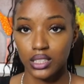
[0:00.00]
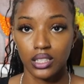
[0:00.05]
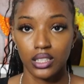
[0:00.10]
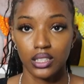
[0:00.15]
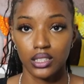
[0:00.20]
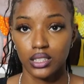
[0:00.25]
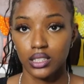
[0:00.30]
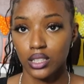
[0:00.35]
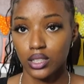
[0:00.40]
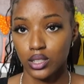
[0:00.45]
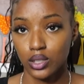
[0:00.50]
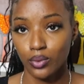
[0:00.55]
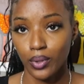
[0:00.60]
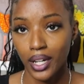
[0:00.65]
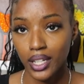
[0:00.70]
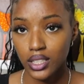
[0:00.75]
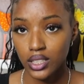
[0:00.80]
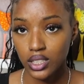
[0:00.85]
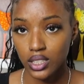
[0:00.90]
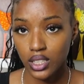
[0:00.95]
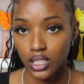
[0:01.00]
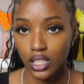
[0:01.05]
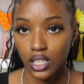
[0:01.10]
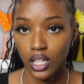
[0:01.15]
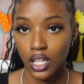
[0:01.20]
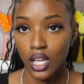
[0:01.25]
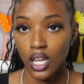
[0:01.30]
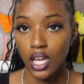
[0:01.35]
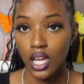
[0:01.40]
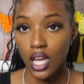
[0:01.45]
in this situation,
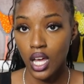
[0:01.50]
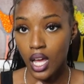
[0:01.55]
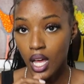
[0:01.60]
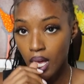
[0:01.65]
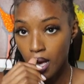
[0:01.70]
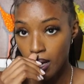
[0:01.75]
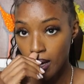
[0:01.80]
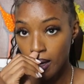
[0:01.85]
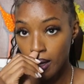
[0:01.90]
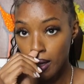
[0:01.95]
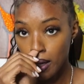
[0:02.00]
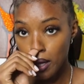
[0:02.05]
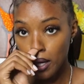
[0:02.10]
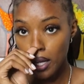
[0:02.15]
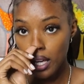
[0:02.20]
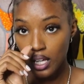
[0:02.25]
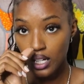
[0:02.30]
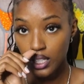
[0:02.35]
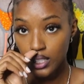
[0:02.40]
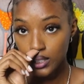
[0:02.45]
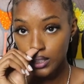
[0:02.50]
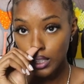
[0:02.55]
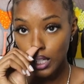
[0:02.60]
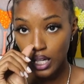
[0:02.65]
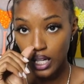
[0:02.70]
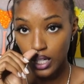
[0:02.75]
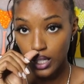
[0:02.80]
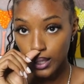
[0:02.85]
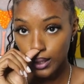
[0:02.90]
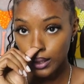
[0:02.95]
and it's
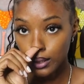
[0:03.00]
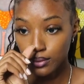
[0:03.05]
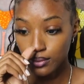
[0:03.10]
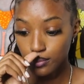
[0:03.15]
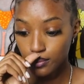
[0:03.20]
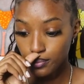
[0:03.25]
like,